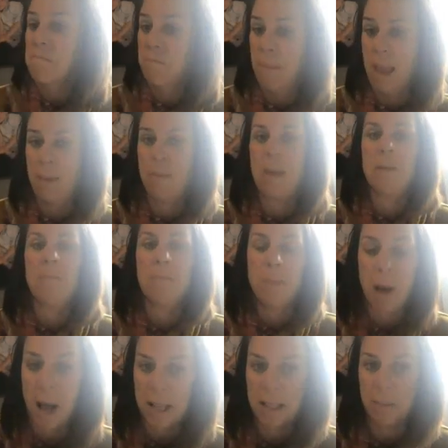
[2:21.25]
Maybe,
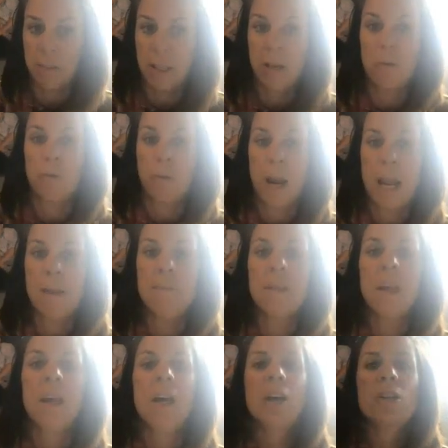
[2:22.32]
possibly, right?